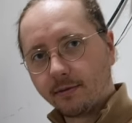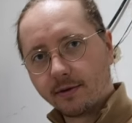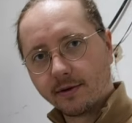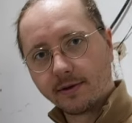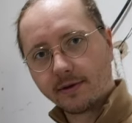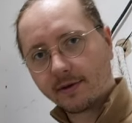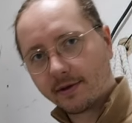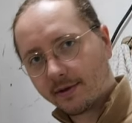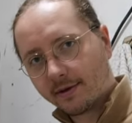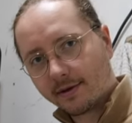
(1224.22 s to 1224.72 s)
It
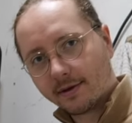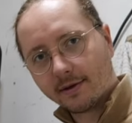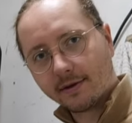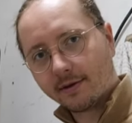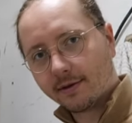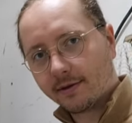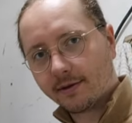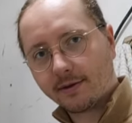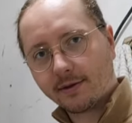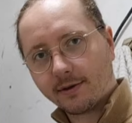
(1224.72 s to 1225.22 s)
was
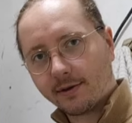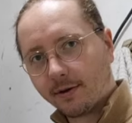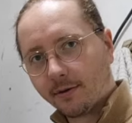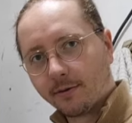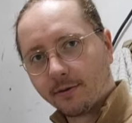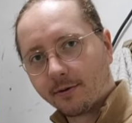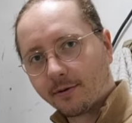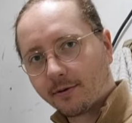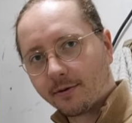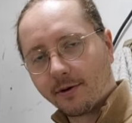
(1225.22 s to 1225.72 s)

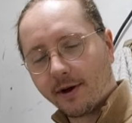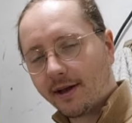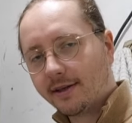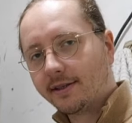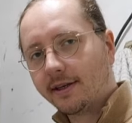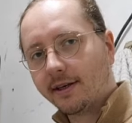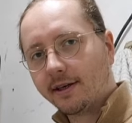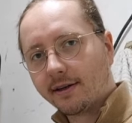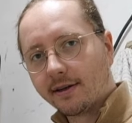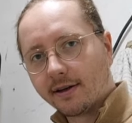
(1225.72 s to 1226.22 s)
so
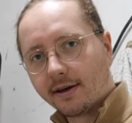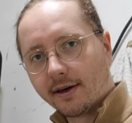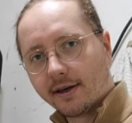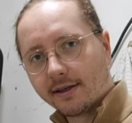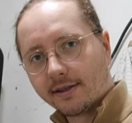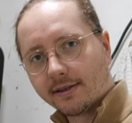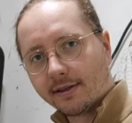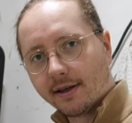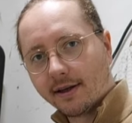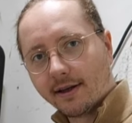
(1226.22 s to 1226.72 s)
crazy and
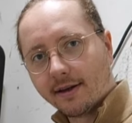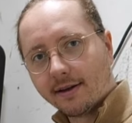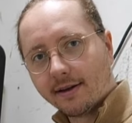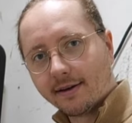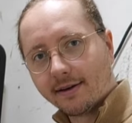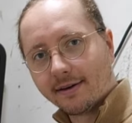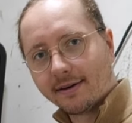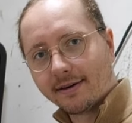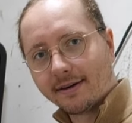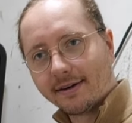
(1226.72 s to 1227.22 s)
nice
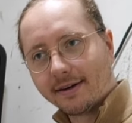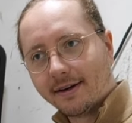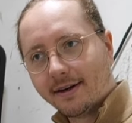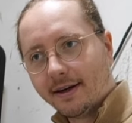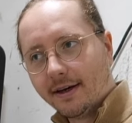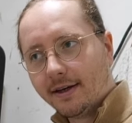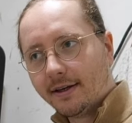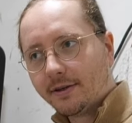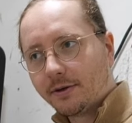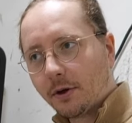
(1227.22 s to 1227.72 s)
that
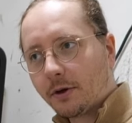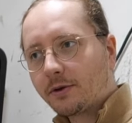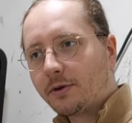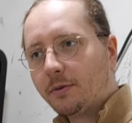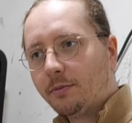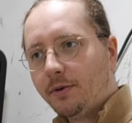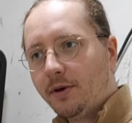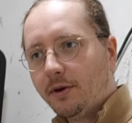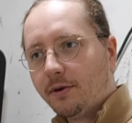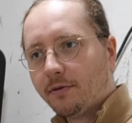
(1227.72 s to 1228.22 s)
such
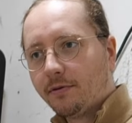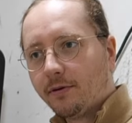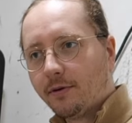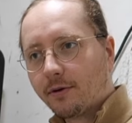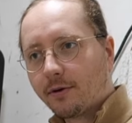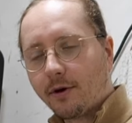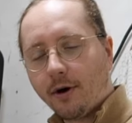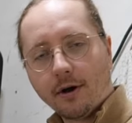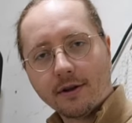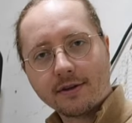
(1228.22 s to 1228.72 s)
a
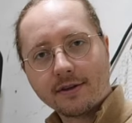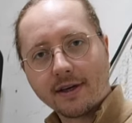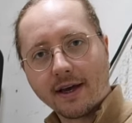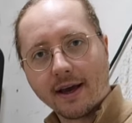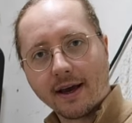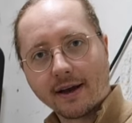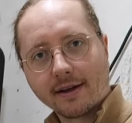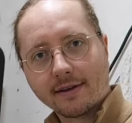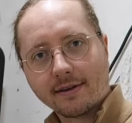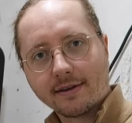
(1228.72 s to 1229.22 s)
beautiful
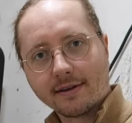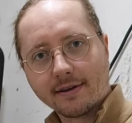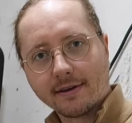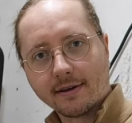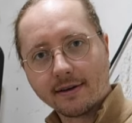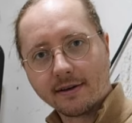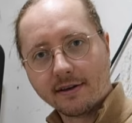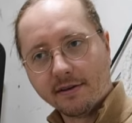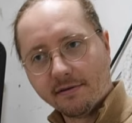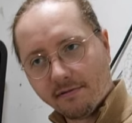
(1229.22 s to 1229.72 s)
contact
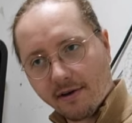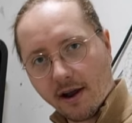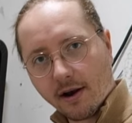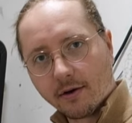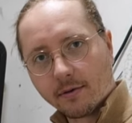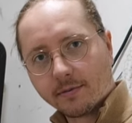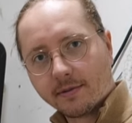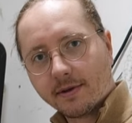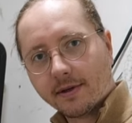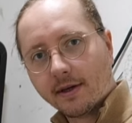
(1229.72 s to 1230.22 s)

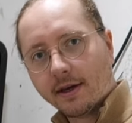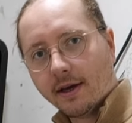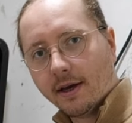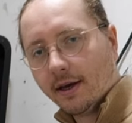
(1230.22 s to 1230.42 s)
developed